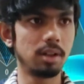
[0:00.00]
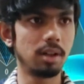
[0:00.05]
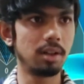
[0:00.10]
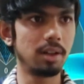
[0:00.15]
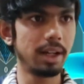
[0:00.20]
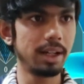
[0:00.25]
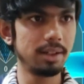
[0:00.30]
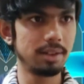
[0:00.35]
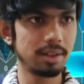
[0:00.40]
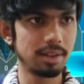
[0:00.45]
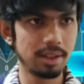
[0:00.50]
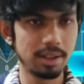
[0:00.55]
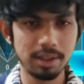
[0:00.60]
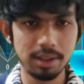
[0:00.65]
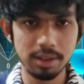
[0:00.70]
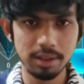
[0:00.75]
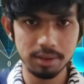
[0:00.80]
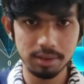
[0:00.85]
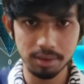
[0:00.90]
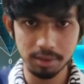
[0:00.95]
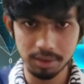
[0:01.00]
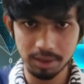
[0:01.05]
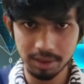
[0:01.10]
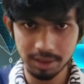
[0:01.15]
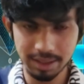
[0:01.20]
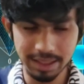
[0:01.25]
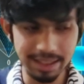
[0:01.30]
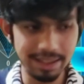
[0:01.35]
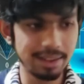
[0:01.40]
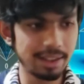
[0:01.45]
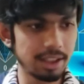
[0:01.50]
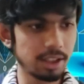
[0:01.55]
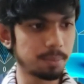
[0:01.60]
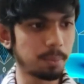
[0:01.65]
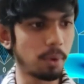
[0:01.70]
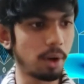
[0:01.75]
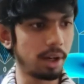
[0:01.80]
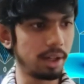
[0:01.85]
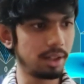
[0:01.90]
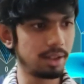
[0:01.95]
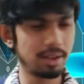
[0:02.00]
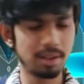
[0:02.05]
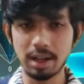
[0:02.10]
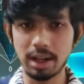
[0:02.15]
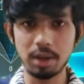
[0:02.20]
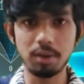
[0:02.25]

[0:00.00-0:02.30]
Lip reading: All right. So till this point,